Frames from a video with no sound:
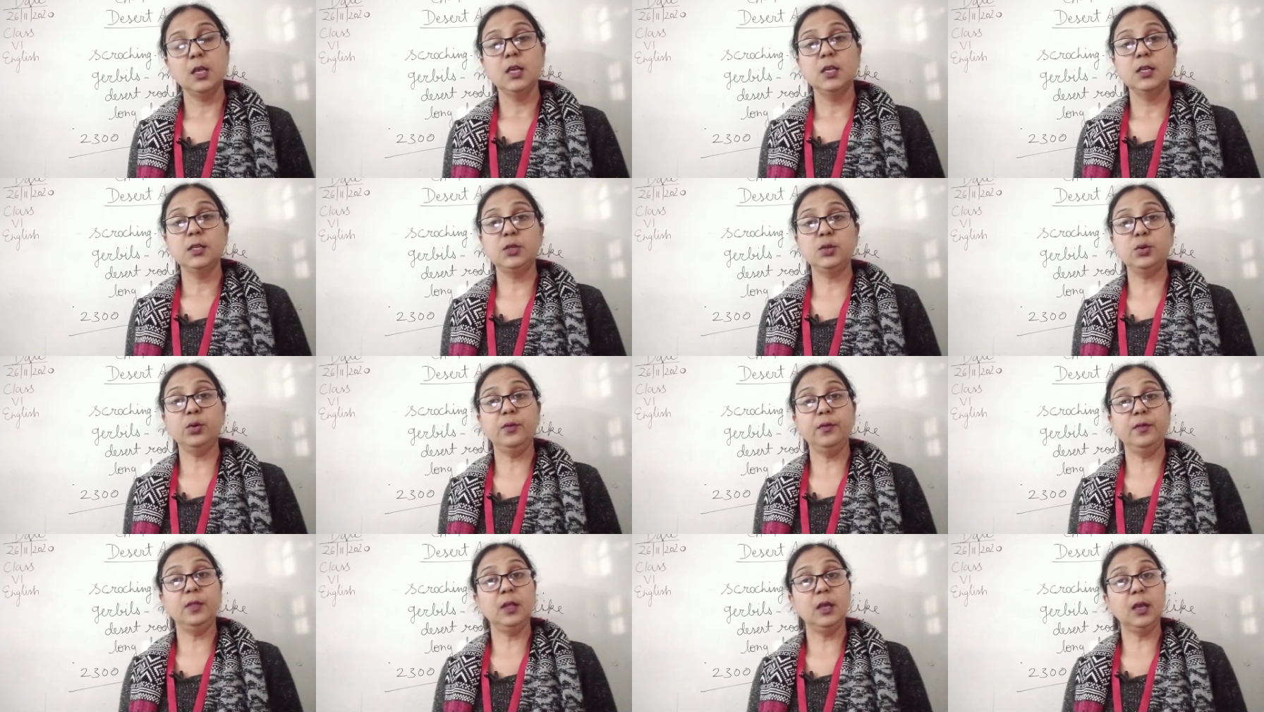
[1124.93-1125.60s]

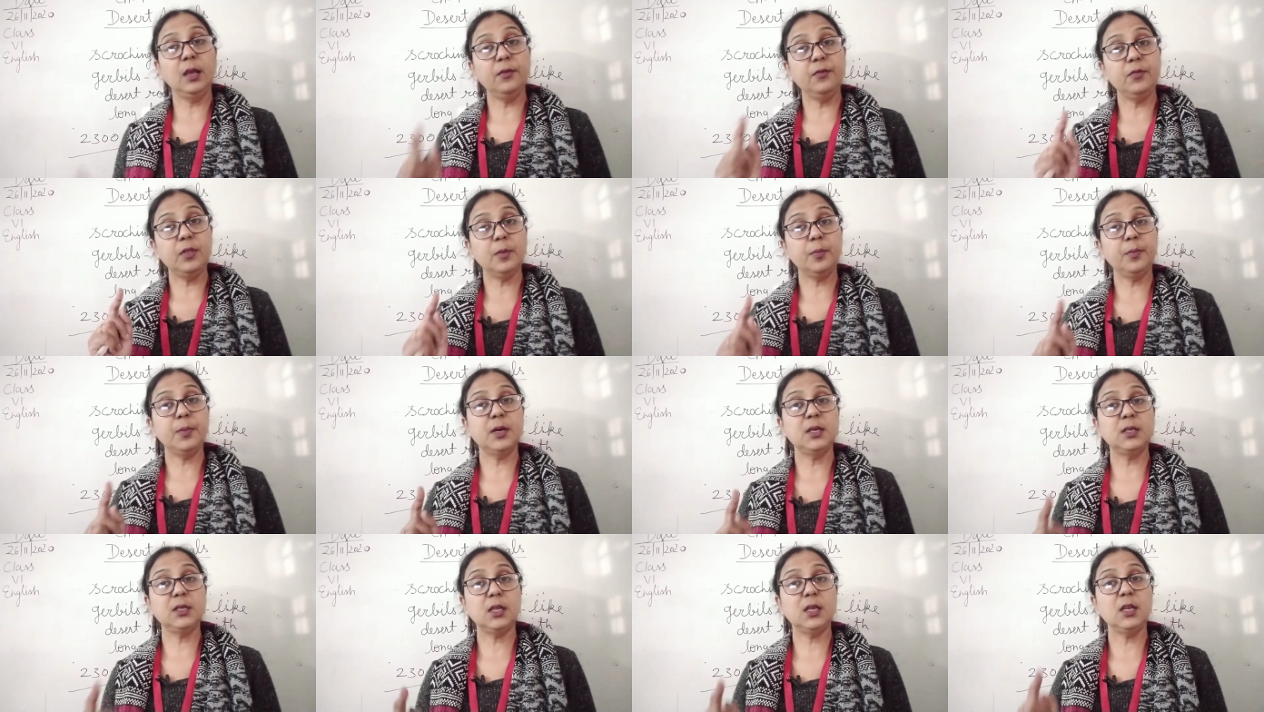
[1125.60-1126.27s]
So if the
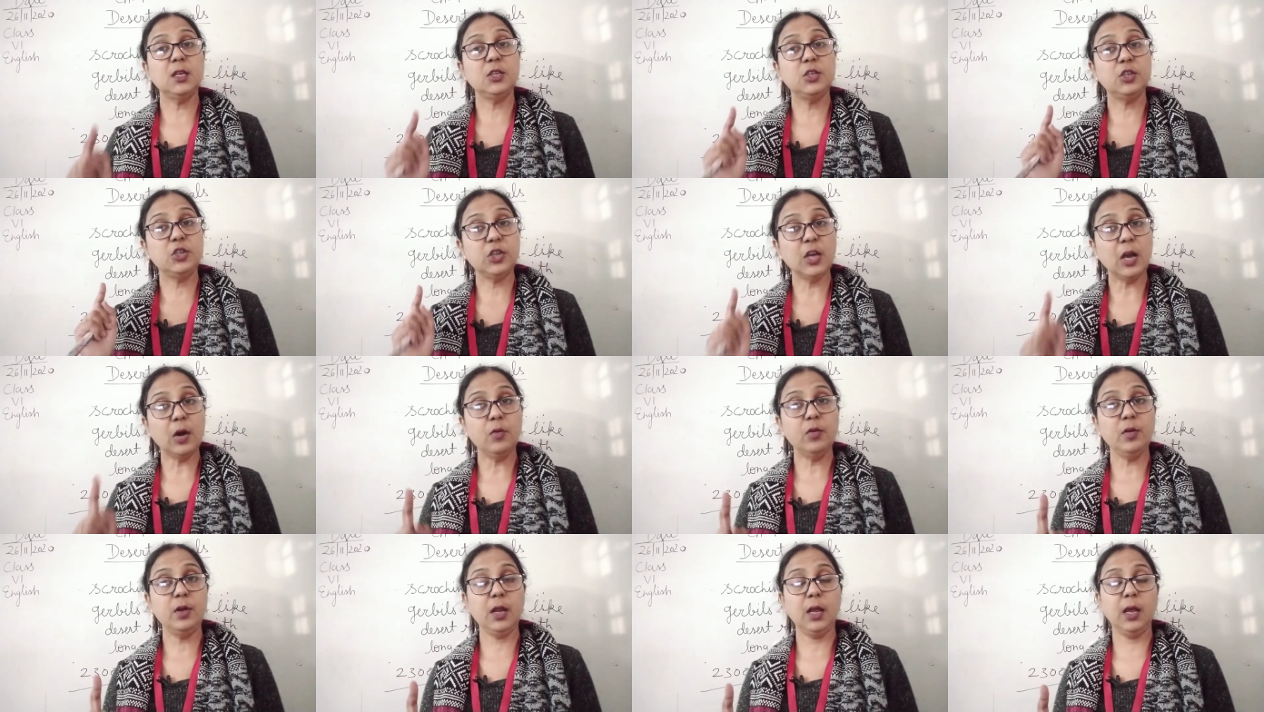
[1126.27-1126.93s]
person is
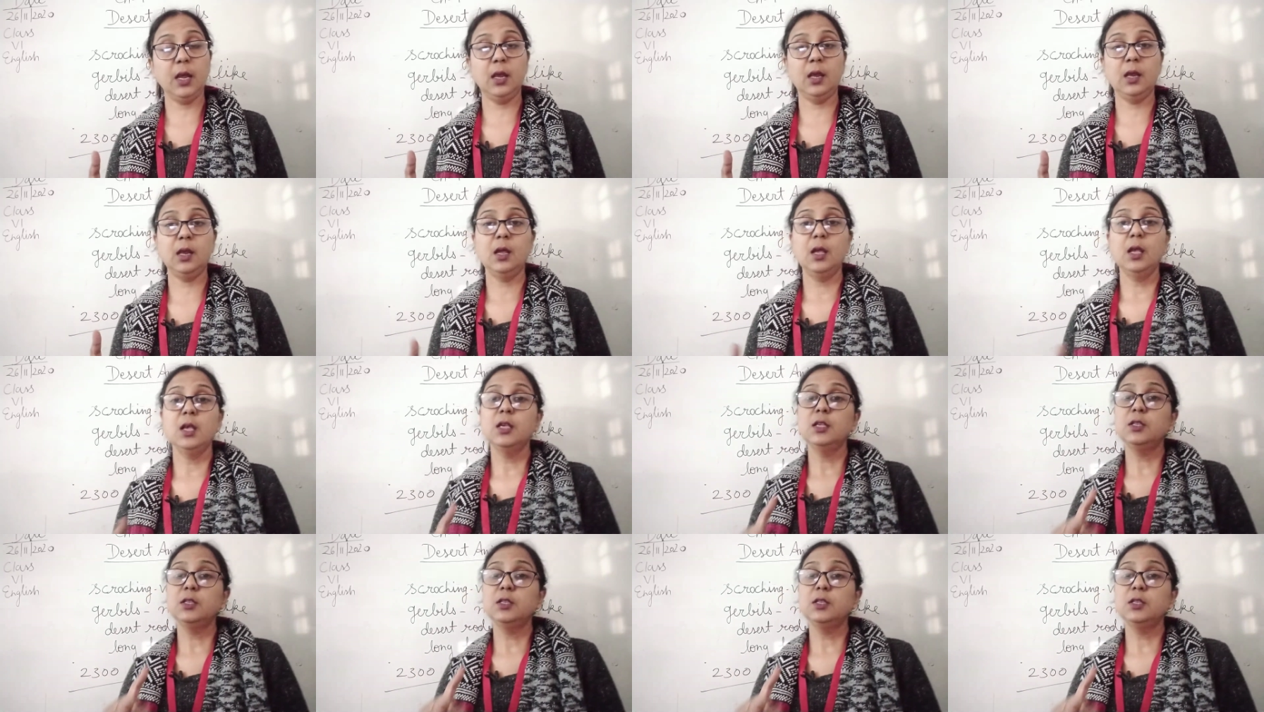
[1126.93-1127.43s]
shouting,